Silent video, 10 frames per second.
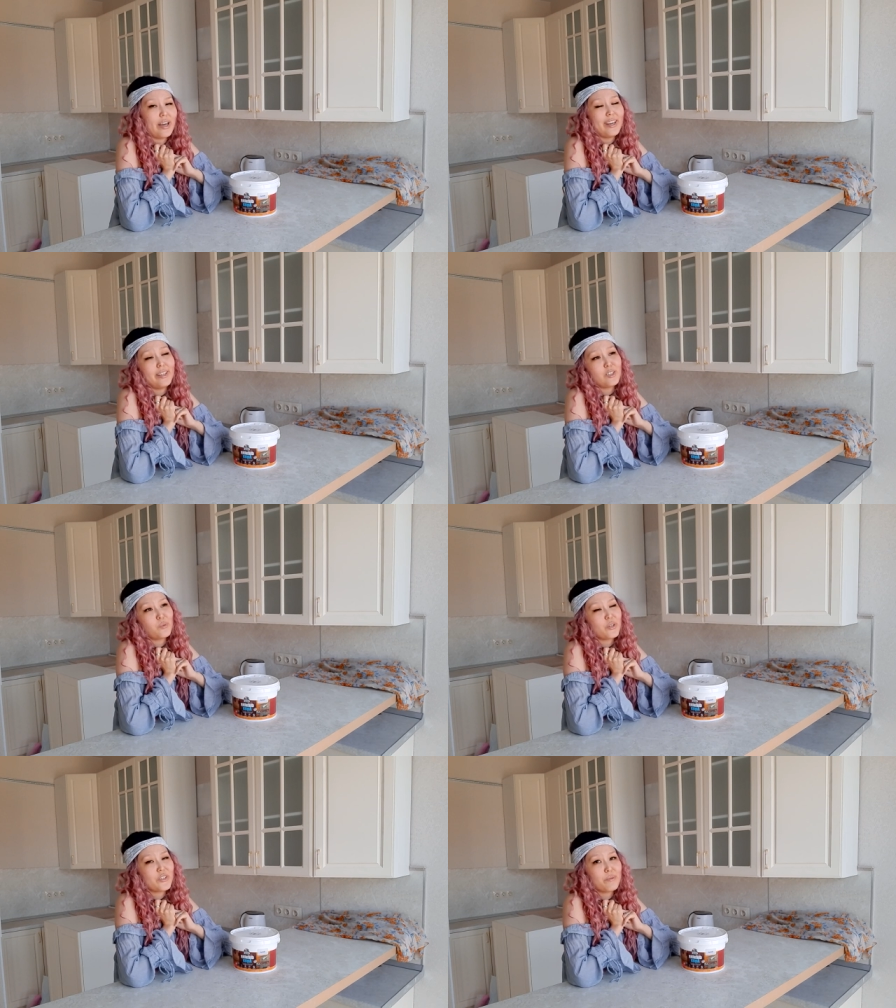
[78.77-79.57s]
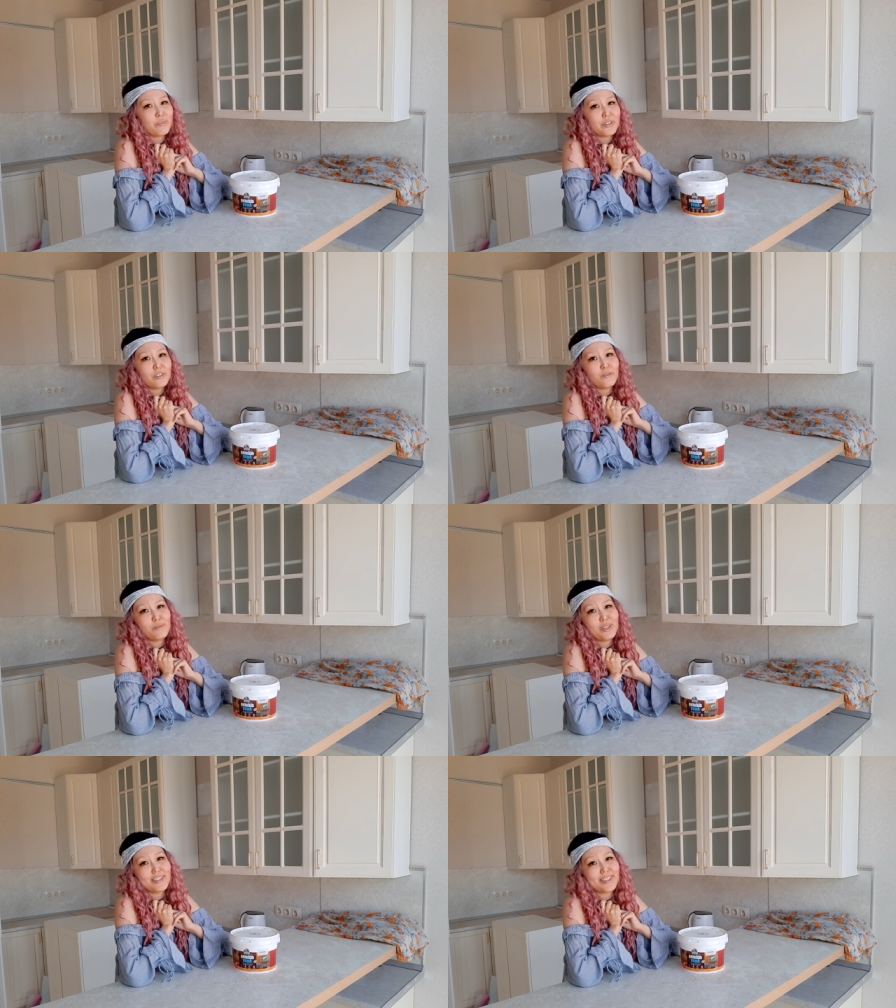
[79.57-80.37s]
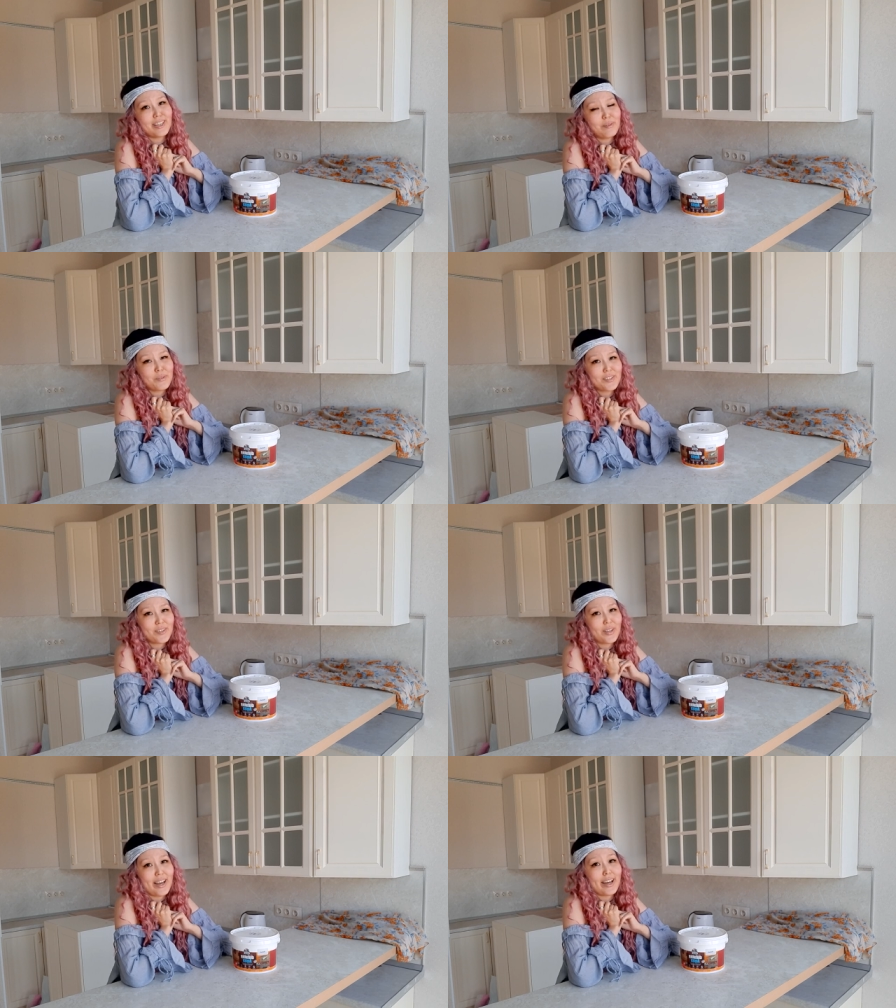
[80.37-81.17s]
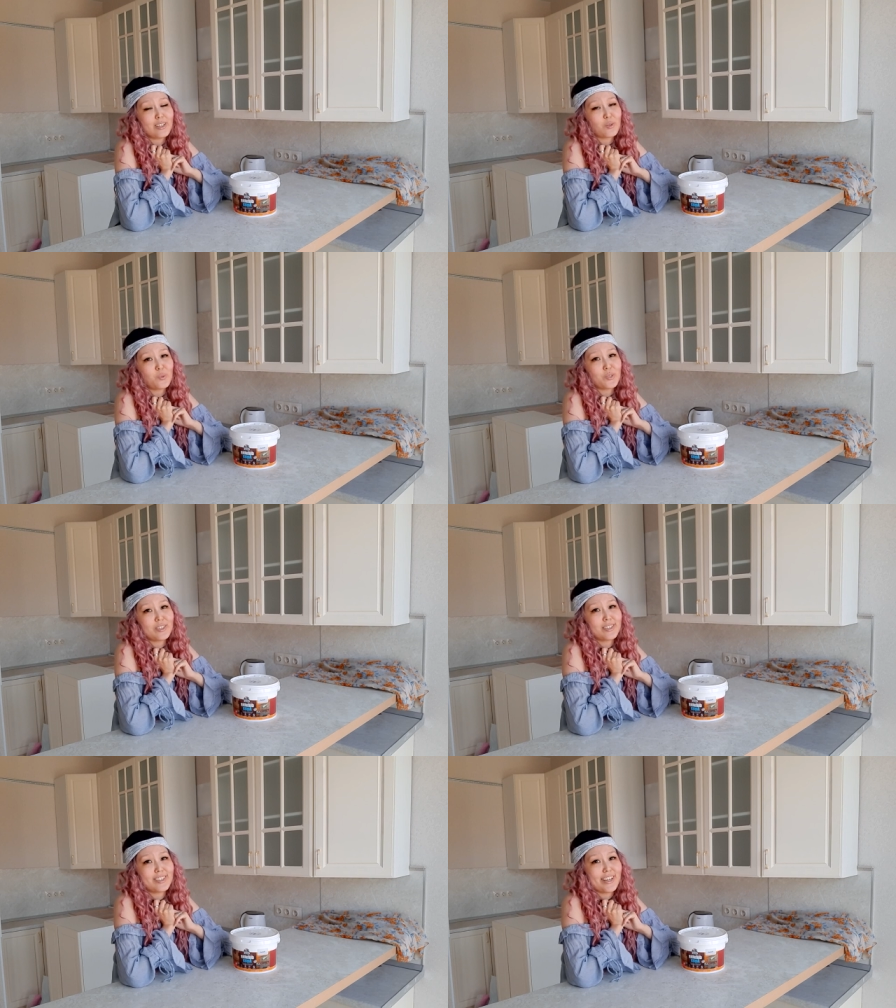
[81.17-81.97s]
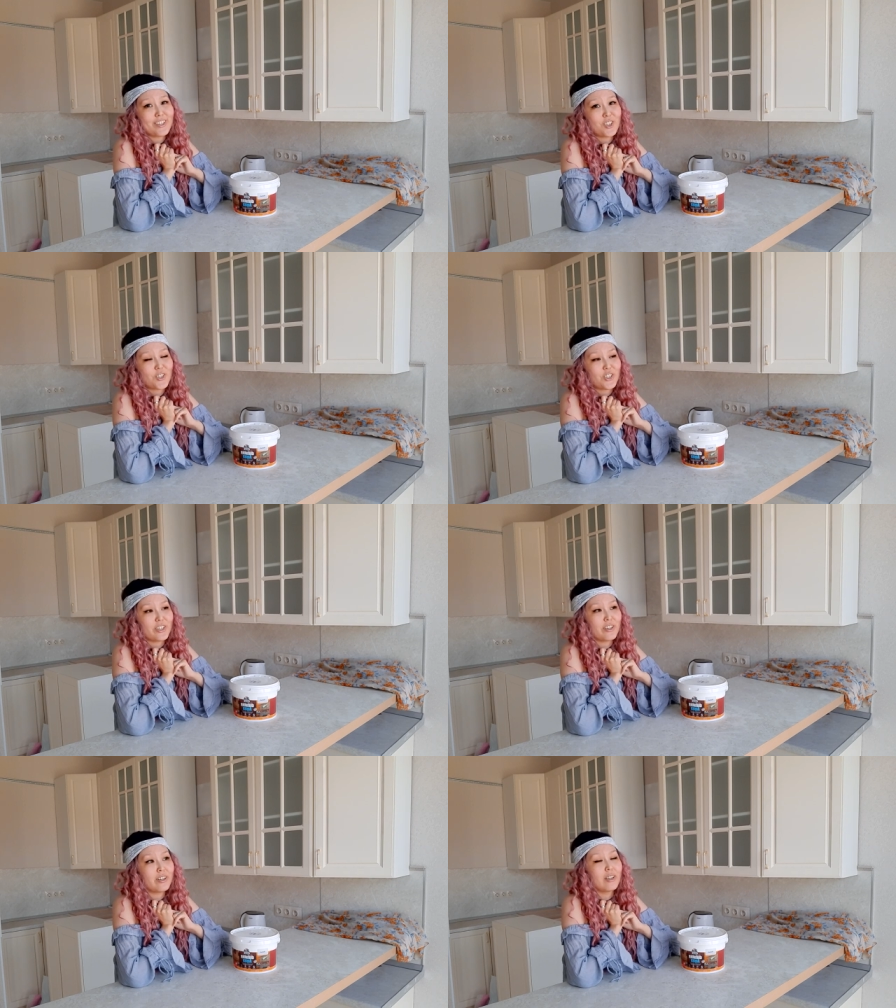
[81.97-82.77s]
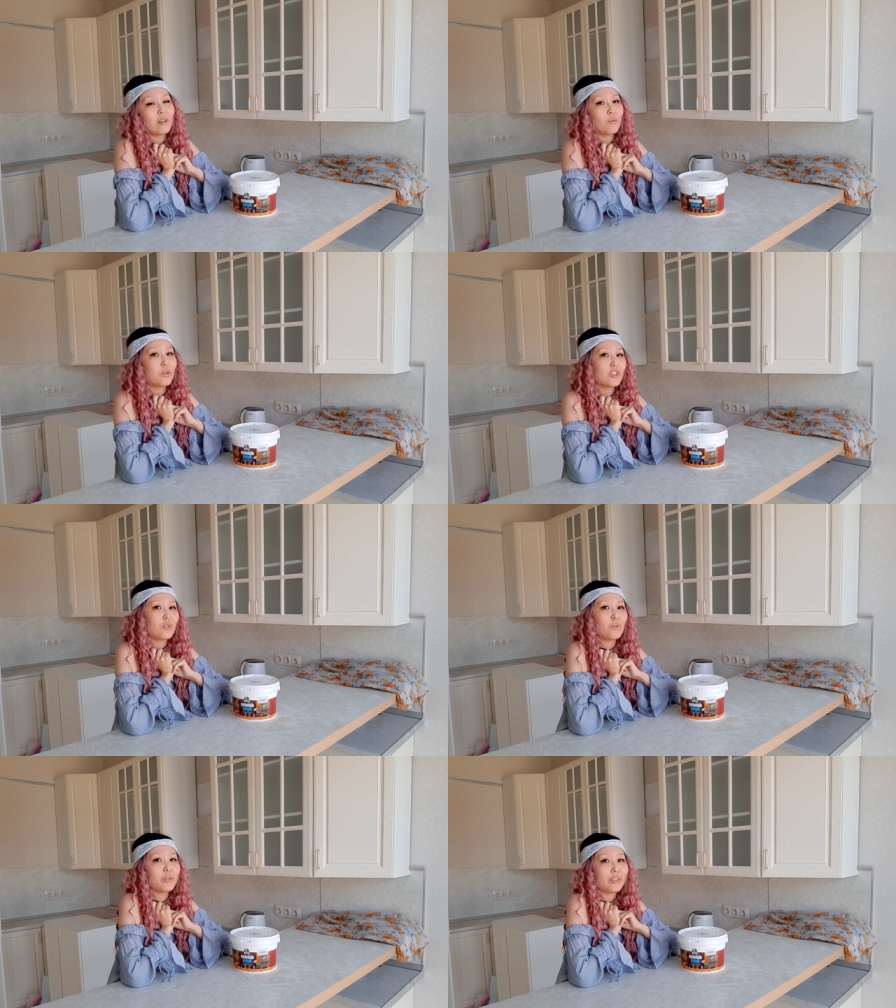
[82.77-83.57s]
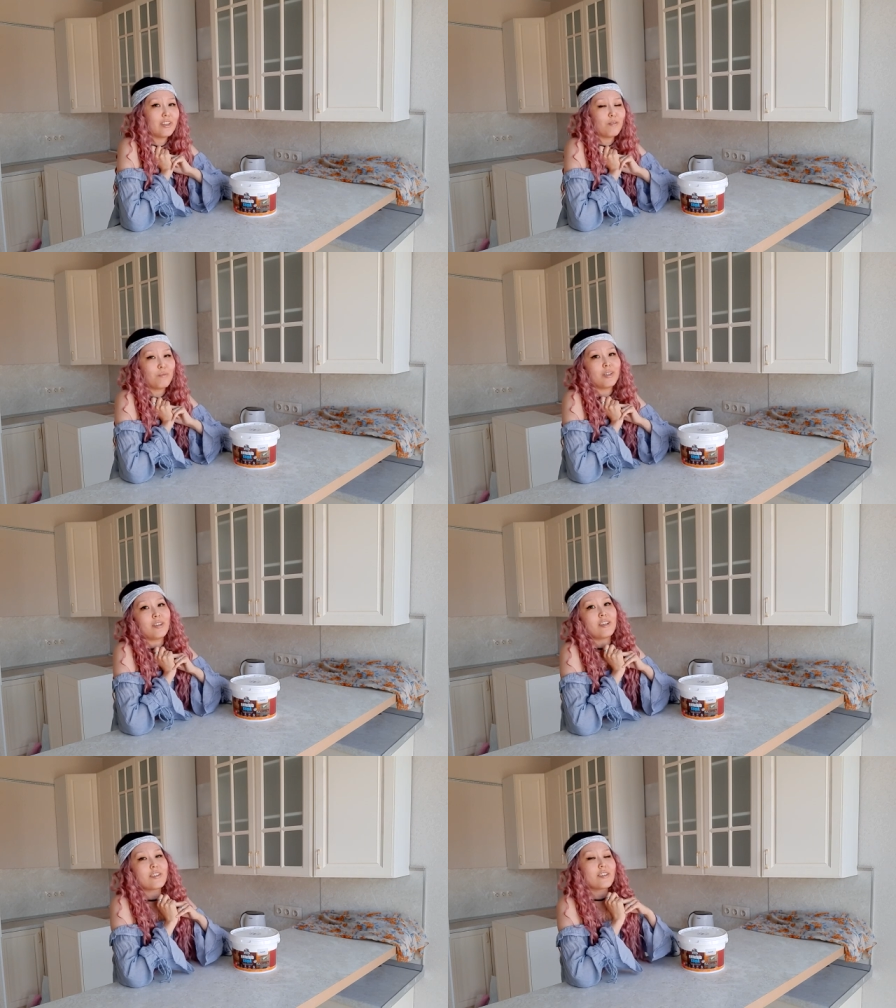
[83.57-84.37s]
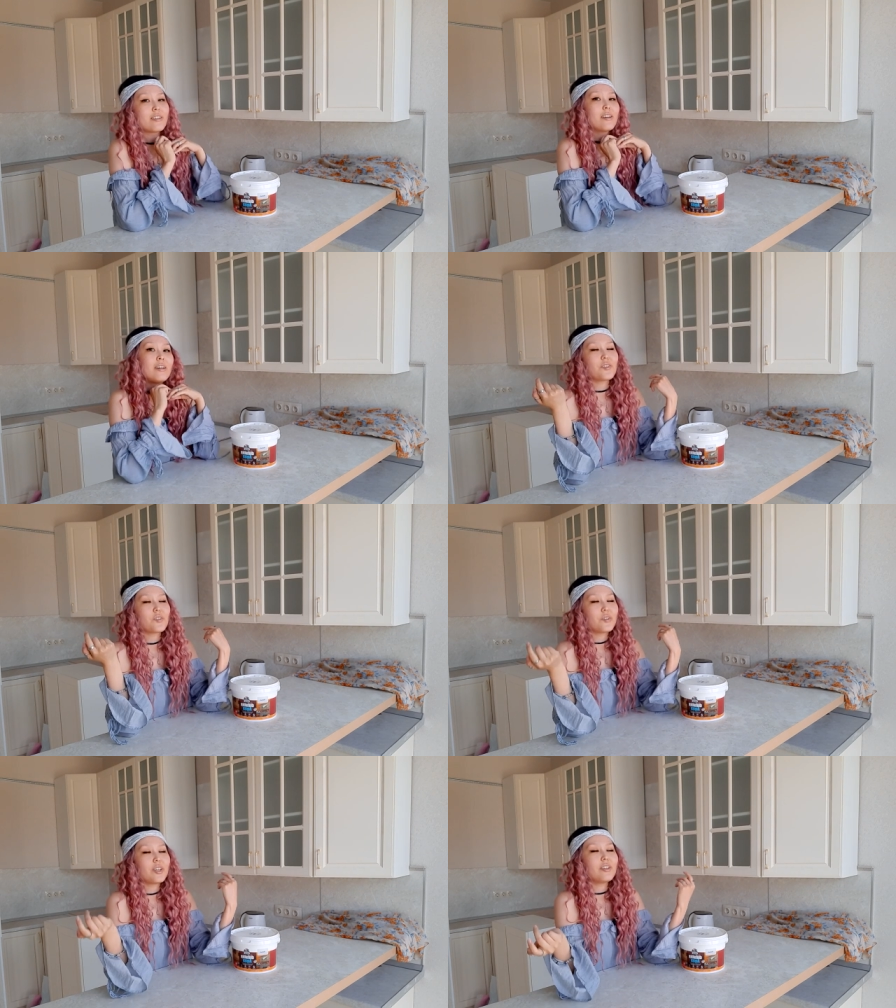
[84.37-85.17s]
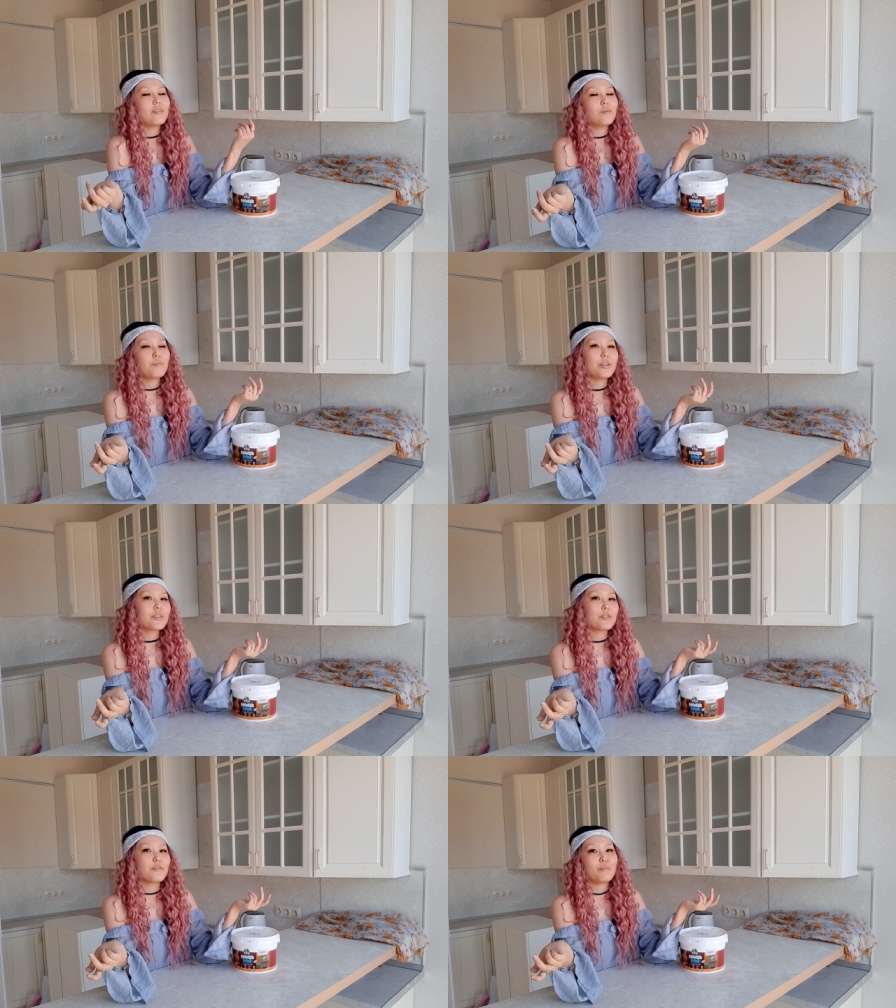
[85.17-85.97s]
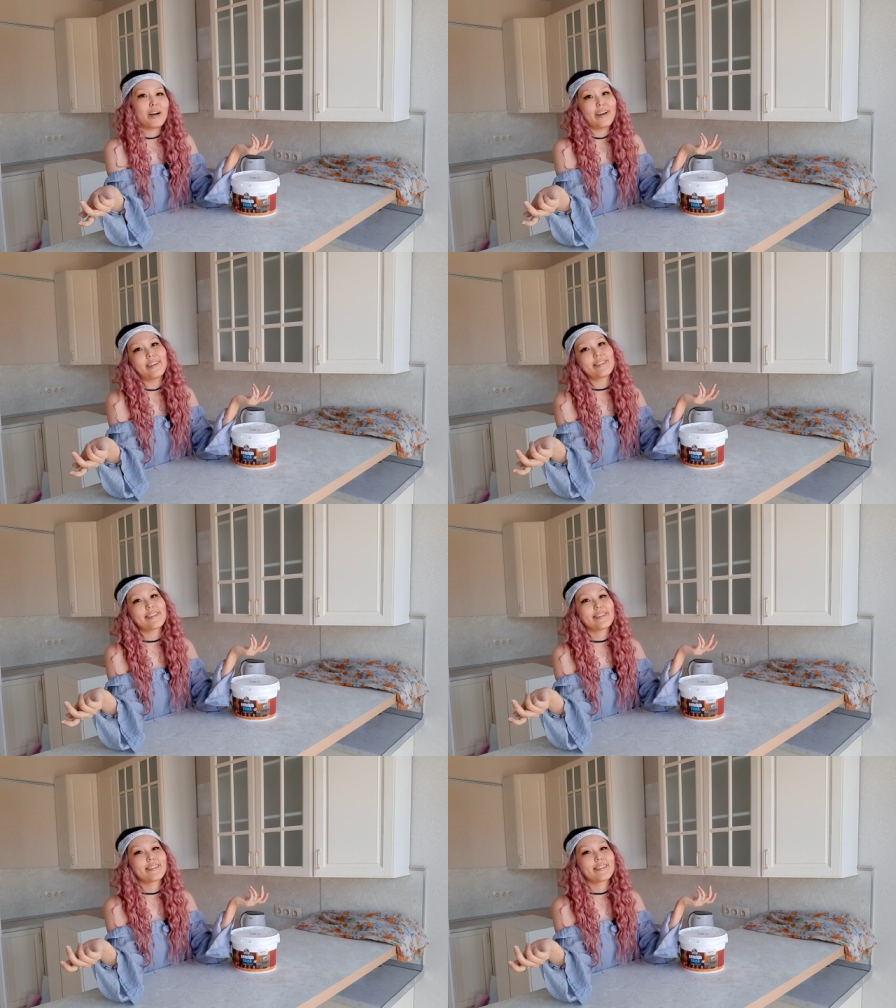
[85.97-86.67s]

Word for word: And what's important for me, it keeps that wooden texture, which will give me this serene peace of mind.